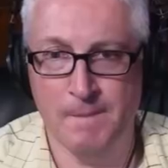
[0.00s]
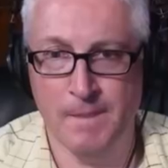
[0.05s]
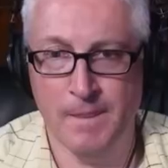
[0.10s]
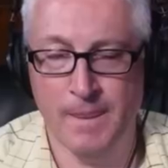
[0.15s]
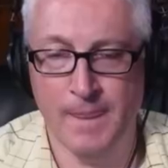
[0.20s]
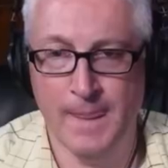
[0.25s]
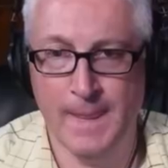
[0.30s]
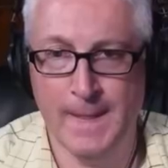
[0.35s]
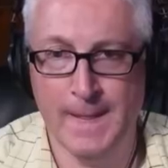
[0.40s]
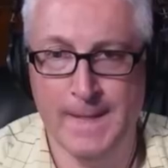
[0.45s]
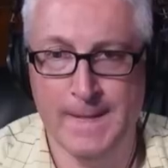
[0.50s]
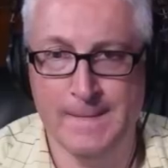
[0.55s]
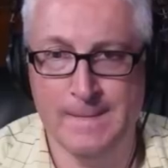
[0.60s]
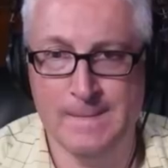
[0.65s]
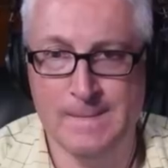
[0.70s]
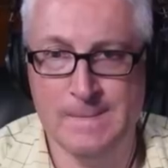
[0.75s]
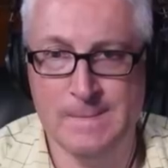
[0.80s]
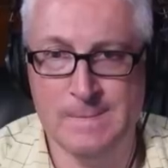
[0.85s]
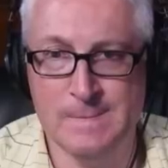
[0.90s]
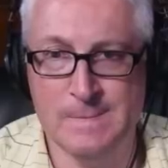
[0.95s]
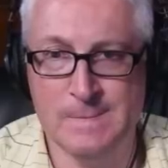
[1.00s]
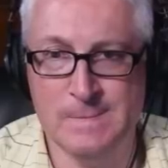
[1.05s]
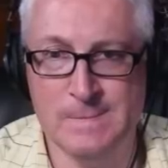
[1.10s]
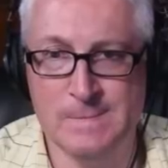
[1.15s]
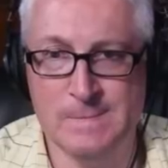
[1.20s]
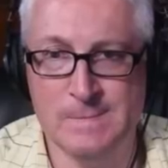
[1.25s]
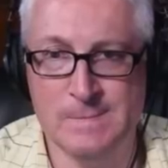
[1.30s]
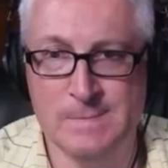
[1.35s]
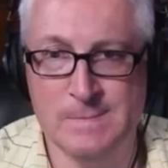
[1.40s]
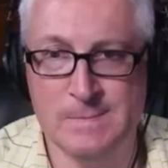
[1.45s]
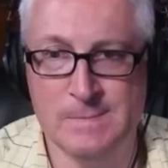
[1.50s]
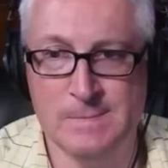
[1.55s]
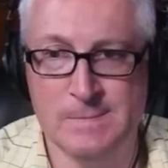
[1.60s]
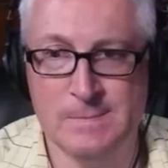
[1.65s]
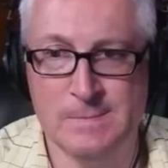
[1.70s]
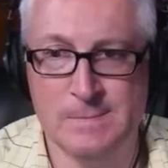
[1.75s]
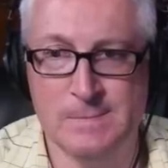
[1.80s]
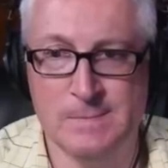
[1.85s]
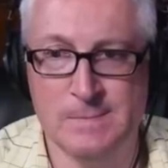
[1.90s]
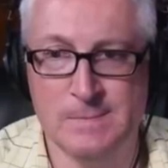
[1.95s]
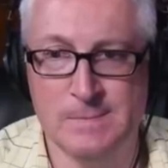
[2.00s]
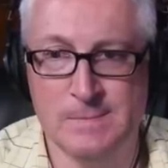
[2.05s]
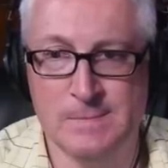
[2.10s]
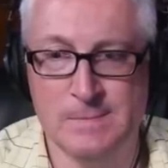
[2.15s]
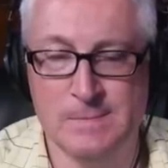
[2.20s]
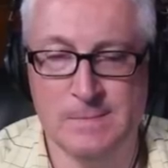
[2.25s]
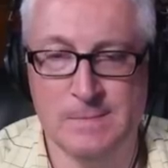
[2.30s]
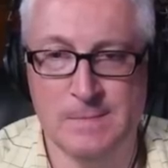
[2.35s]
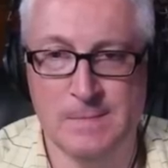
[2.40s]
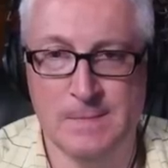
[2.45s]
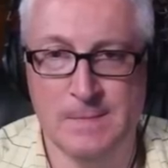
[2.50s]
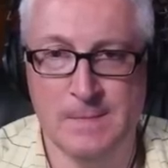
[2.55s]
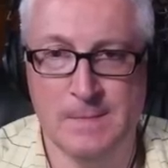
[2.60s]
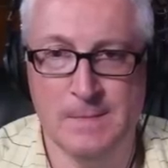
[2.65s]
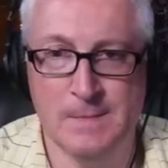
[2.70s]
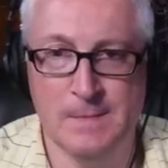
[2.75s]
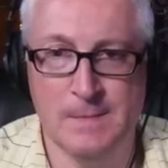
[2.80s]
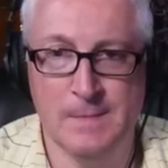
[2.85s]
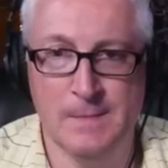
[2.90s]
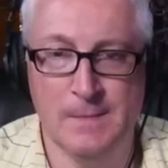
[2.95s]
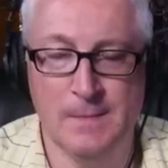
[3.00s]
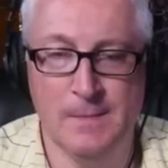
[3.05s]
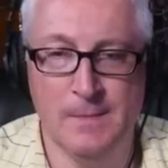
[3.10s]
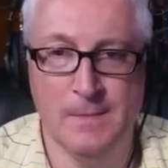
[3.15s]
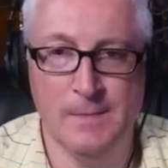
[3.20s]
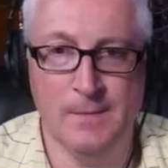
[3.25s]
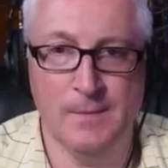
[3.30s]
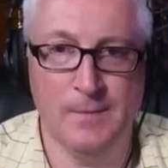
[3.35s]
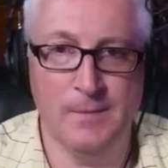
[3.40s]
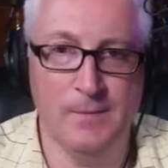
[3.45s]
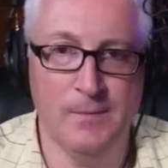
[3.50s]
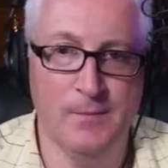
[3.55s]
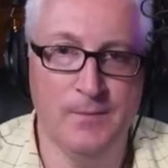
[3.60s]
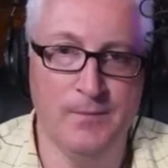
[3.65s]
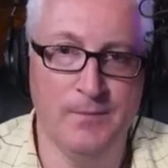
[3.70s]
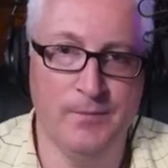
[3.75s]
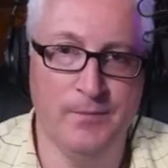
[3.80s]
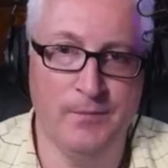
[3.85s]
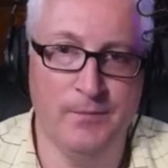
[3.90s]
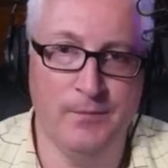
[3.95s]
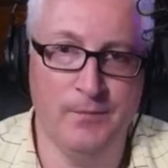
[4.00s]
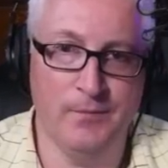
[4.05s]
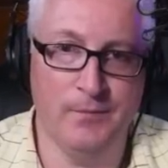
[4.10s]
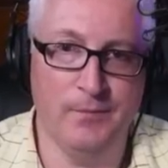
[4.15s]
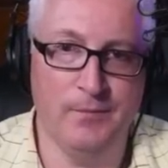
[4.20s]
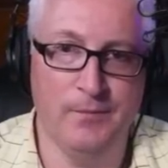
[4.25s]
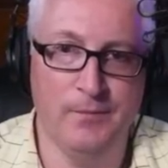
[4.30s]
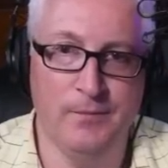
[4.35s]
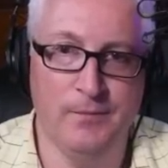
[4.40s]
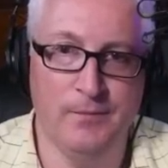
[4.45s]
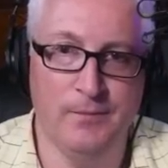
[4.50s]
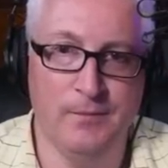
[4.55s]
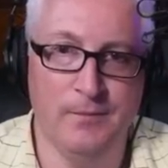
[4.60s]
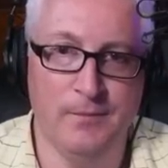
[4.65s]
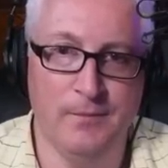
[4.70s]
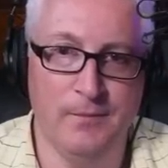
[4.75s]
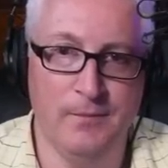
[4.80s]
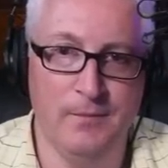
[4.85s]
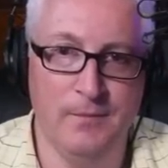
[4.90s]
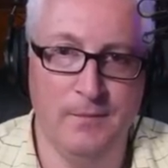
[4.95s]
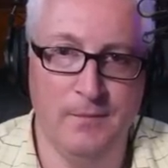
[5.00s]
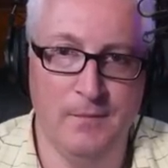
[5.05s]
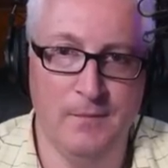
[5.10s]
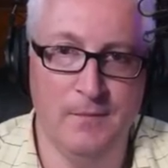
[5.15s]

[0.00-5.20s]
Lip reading: This person isn't speaking.